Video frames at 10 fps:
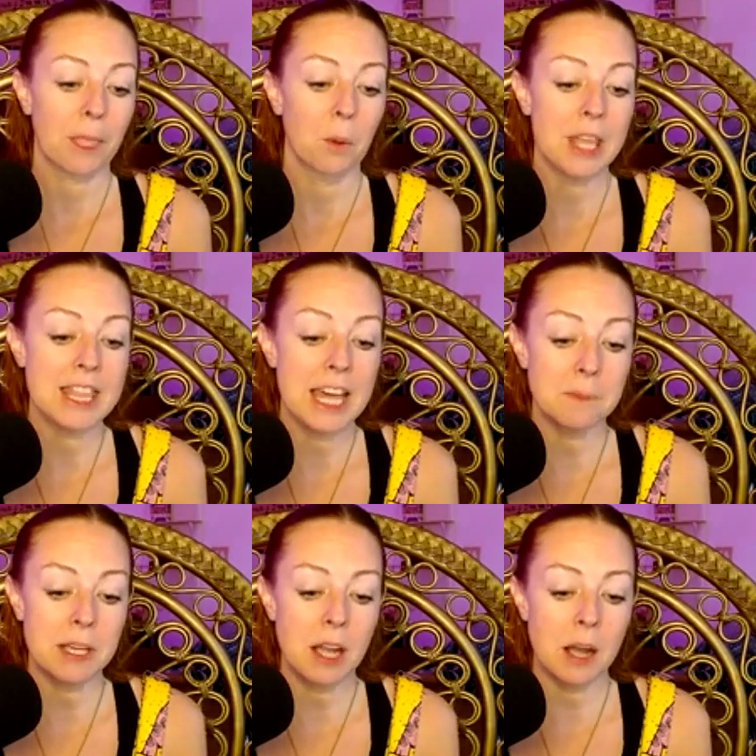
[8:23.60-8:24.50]
We then
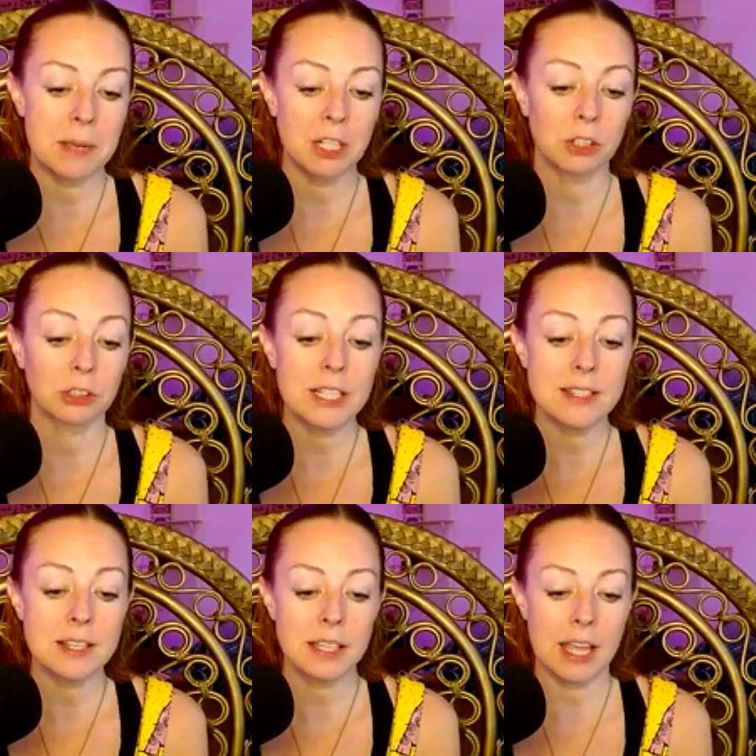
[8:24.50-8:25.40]
become
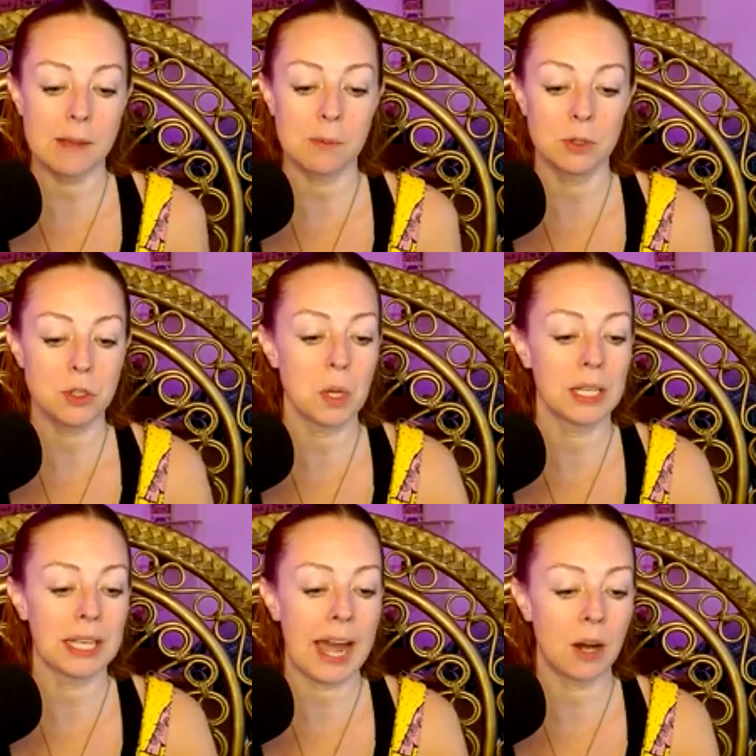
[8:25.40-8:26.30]
increasingly able to
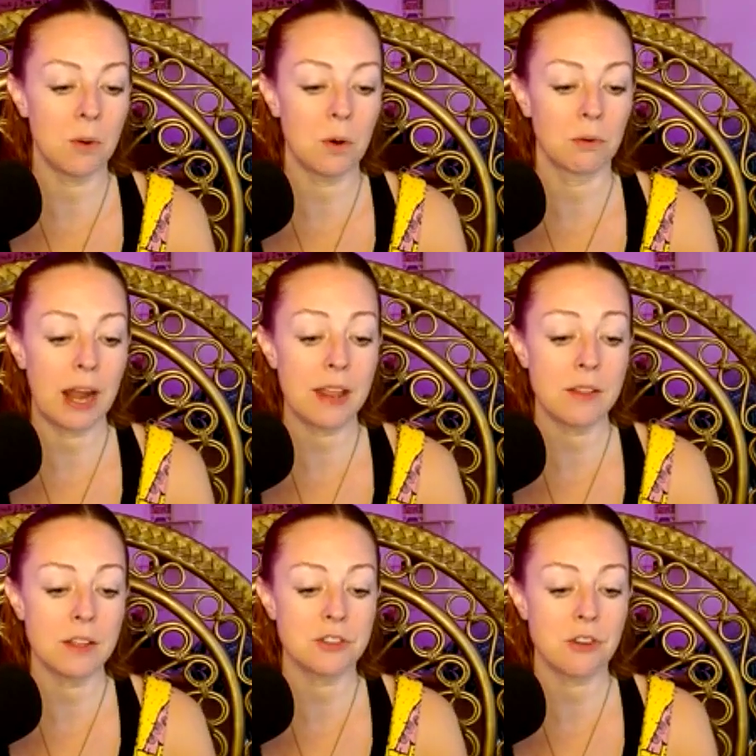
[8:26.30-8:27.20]
allow, rather
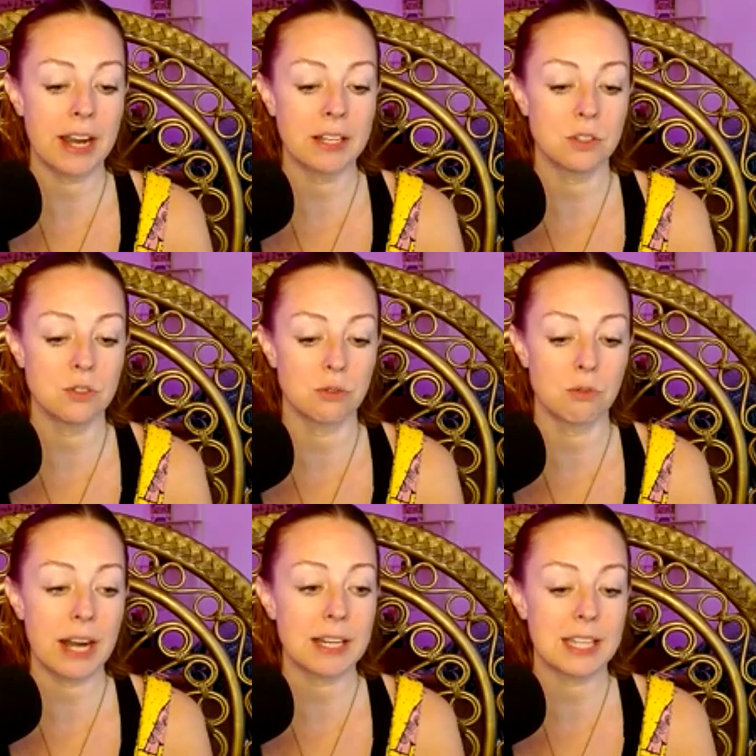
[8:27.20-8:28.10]
than trying to
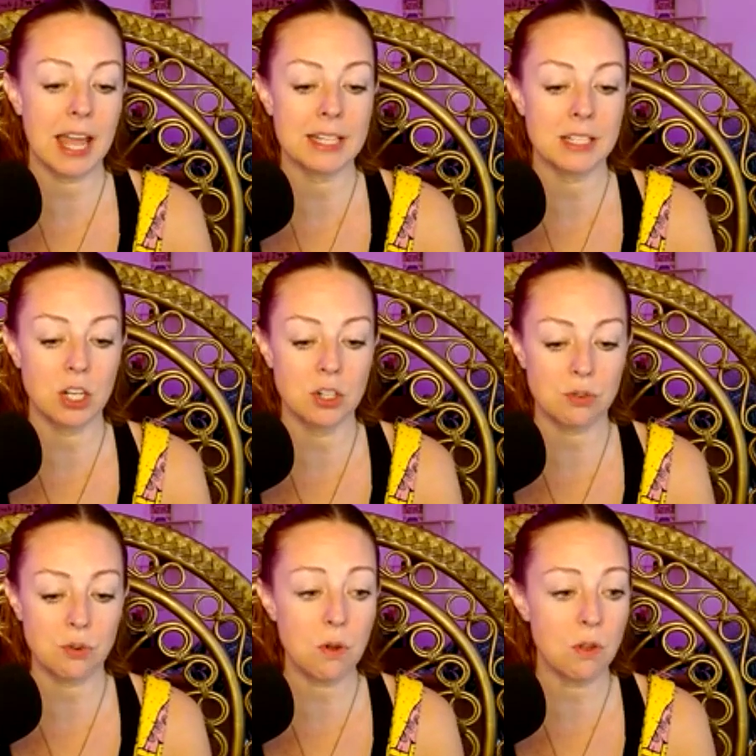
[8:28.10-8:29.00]
direct and
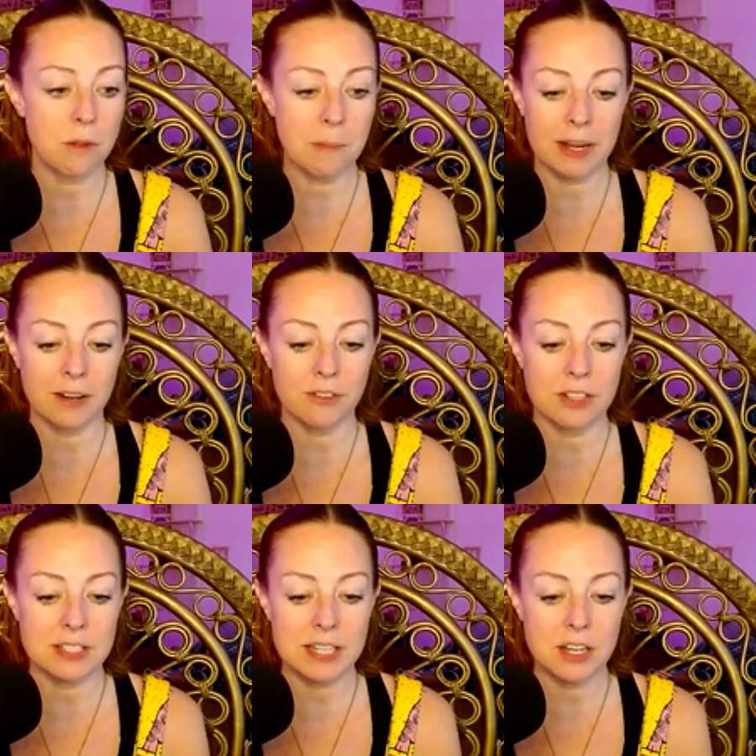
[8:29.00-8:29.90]
control the
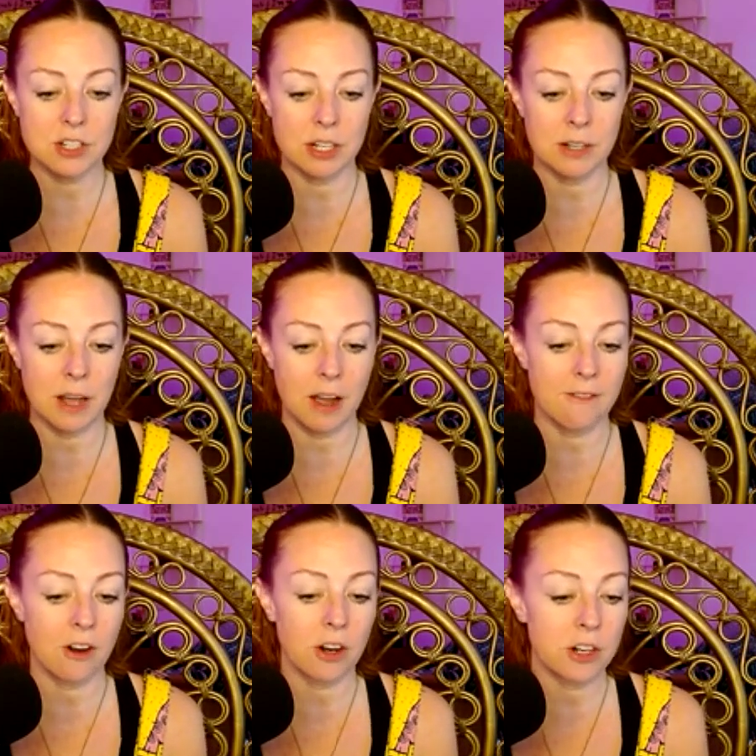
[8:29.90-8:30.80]
manifestation of
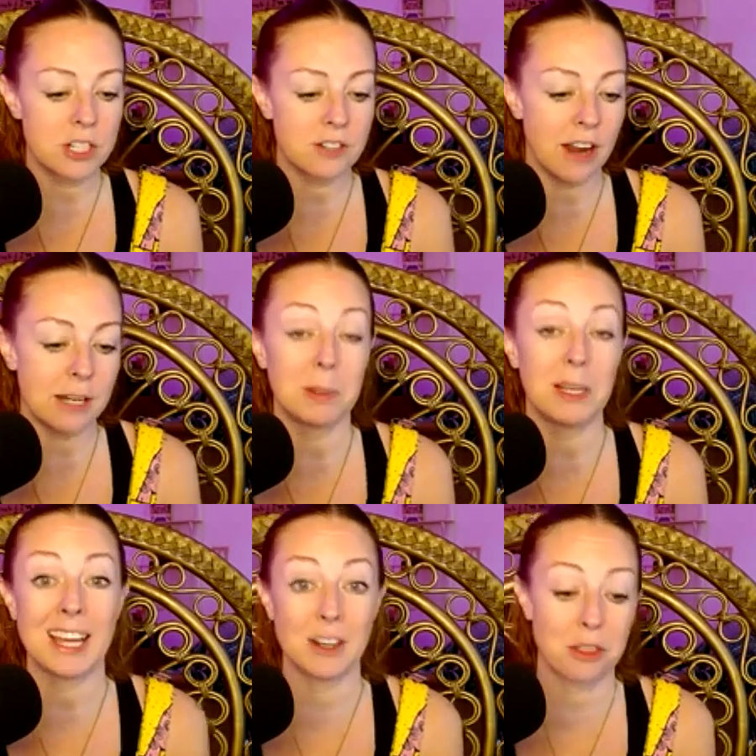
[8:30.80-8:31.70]
her divine
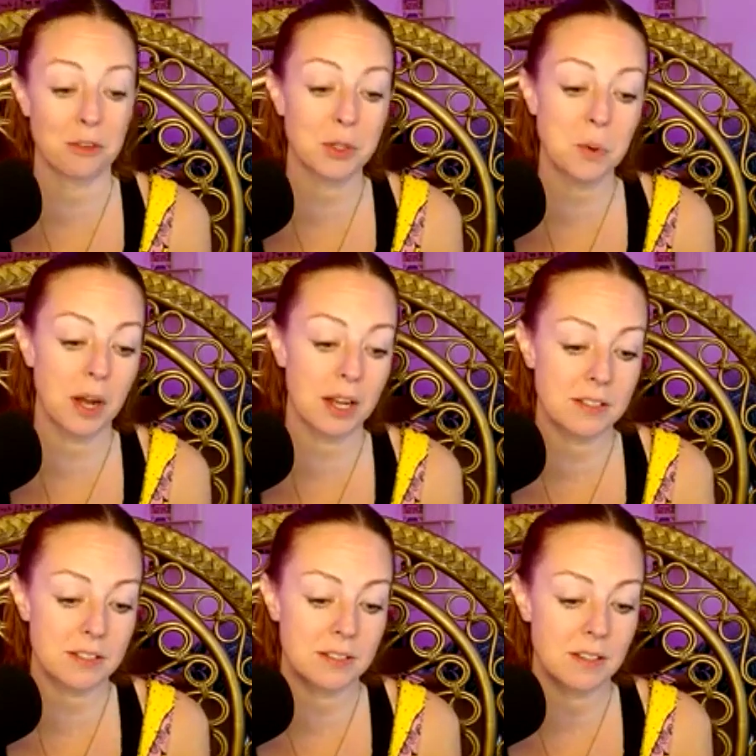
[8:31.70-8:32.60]
plan through
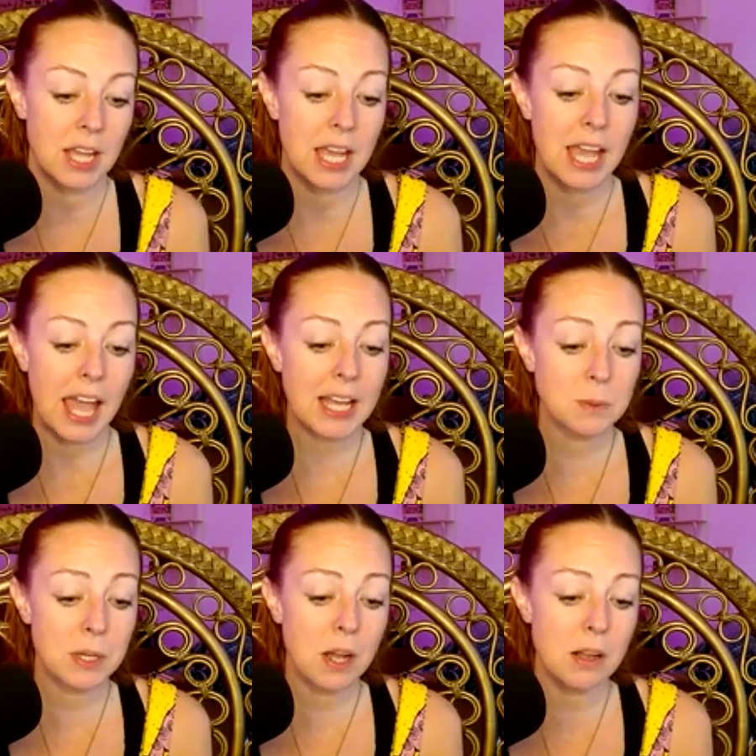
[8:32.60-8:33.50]
us. As
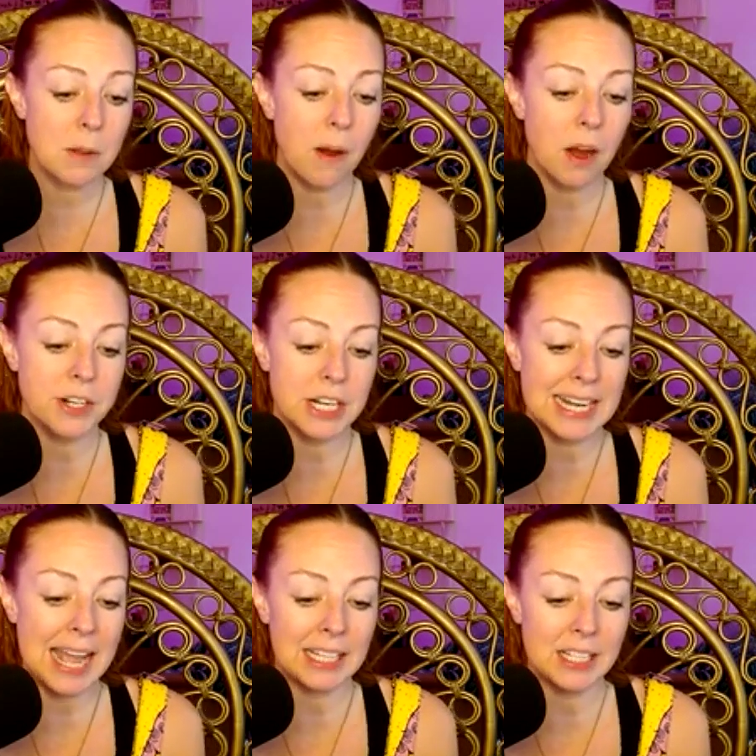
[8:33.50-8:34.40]
we call upon her,
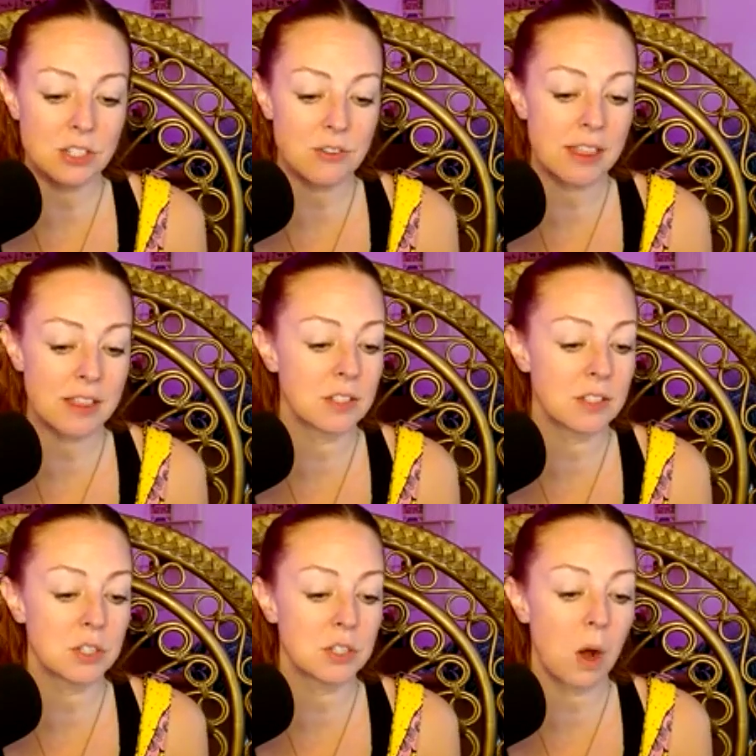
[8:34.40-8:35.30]
Kali strengthens
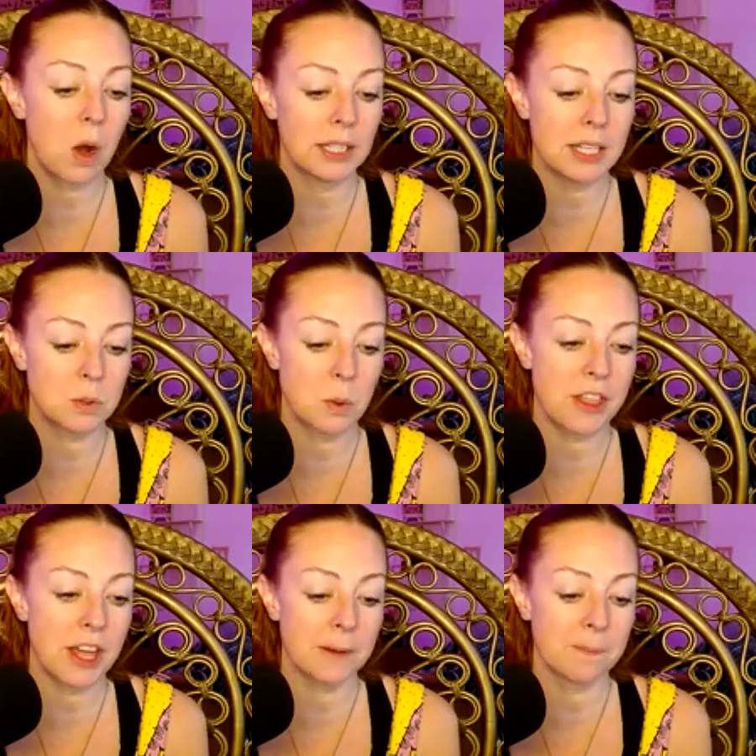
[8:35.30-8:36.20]
these qualities
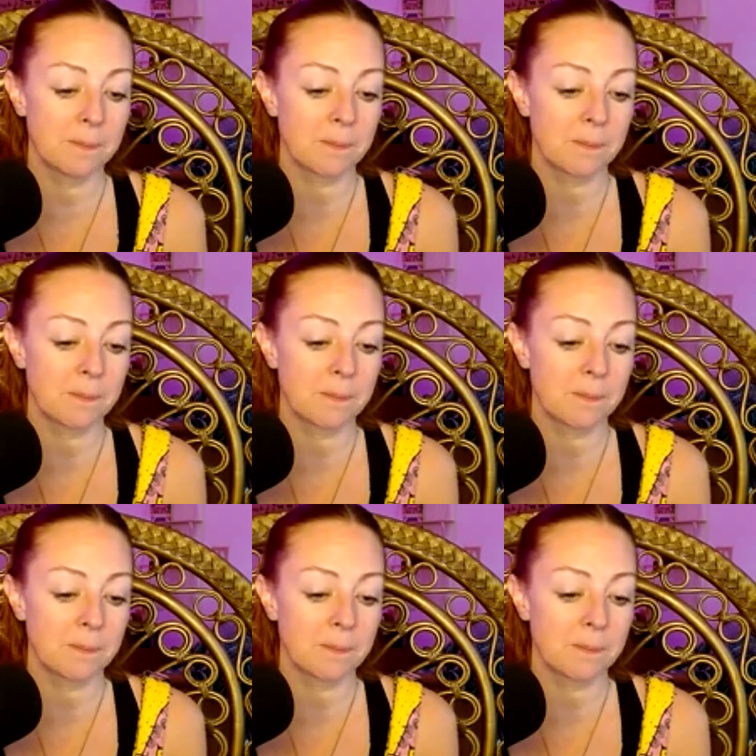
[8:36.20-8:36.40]
within.